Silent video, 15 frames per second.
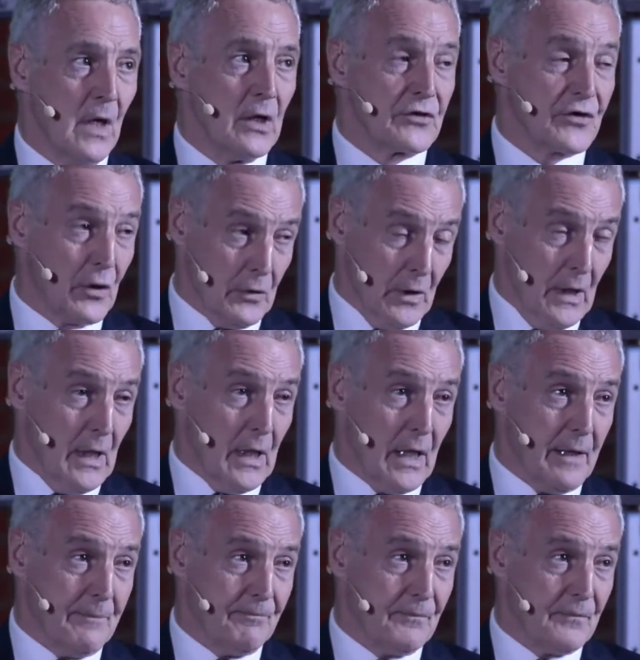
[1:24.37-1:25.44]
So
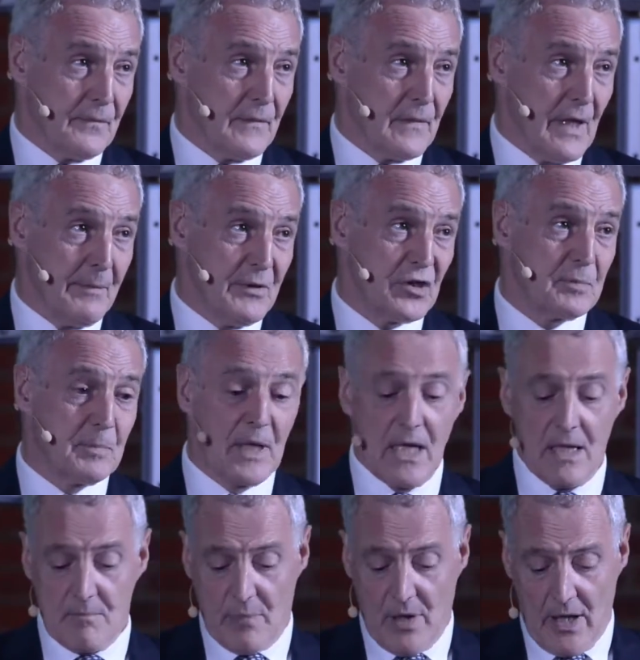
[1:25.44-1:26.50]
let me just
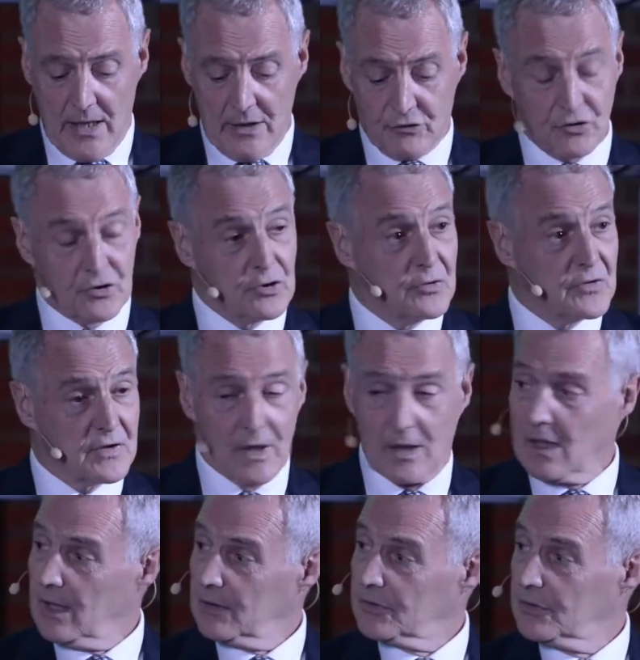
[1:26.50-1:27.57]
begin by
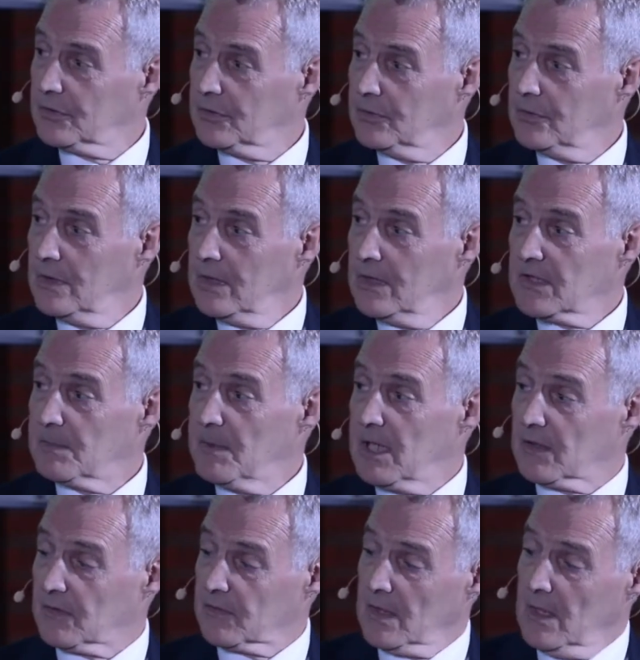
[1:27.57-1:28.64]
introducing our two
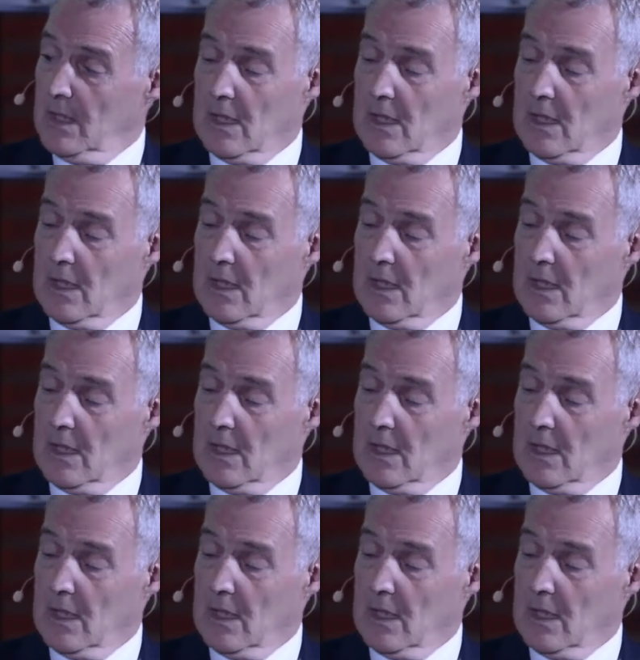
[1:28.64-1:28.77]
speakers.